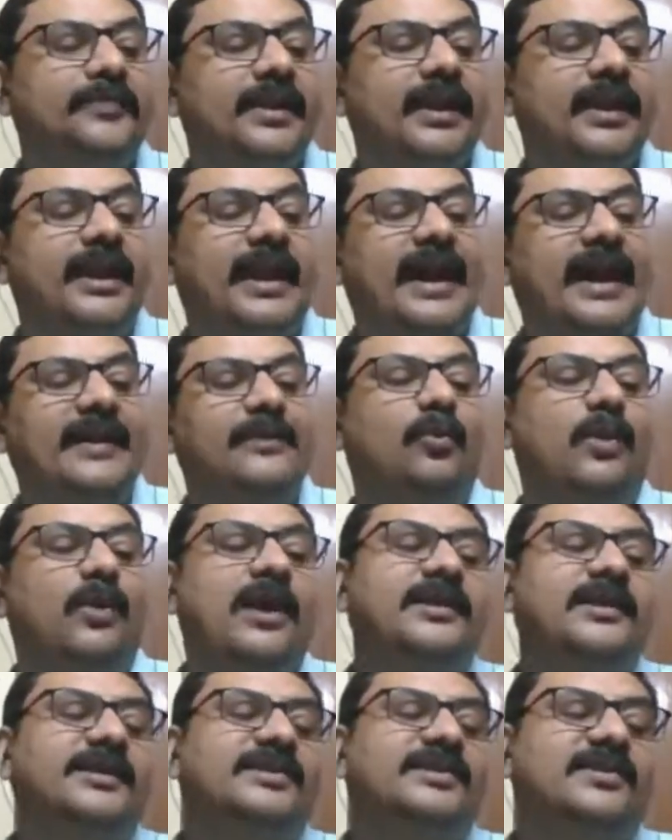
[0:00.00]
And one
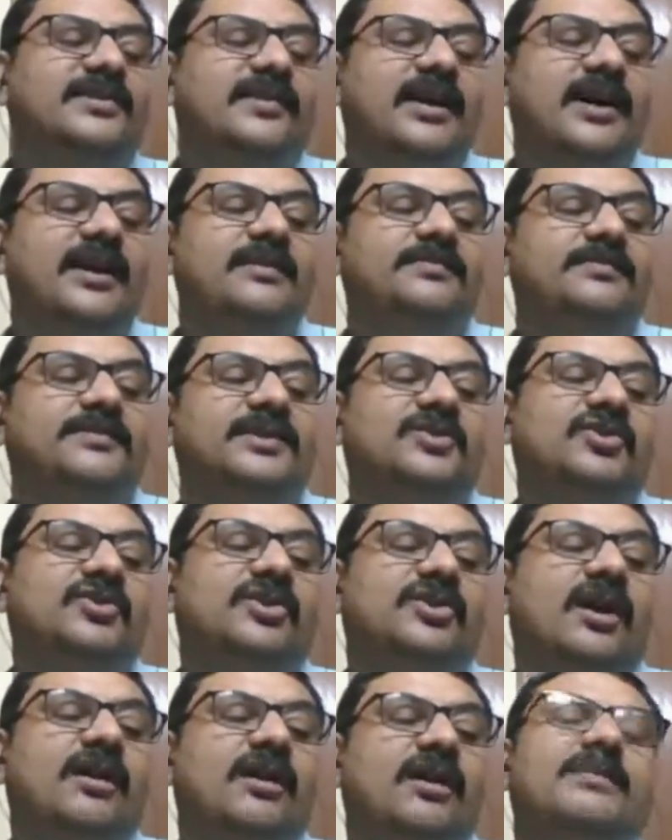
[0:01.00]
describes the
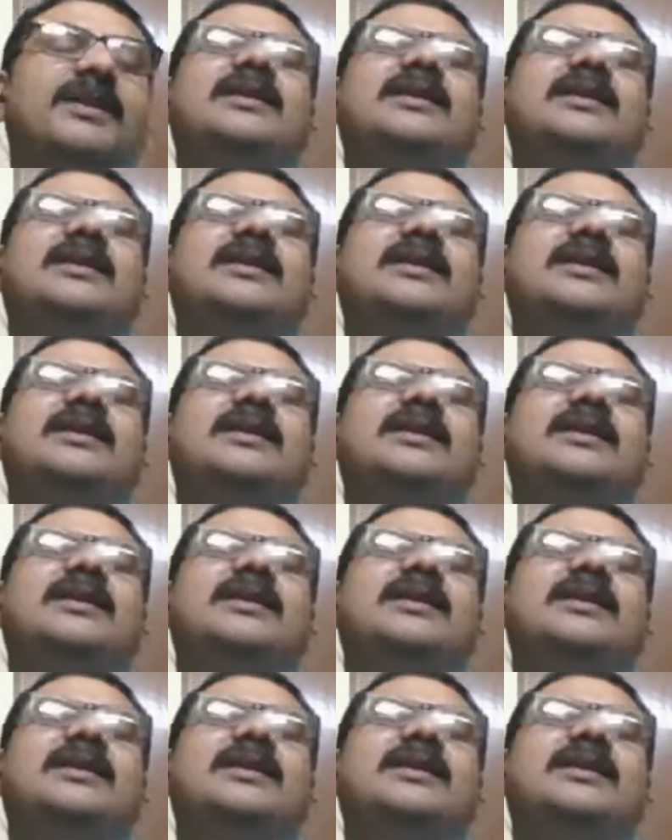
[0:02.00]
charming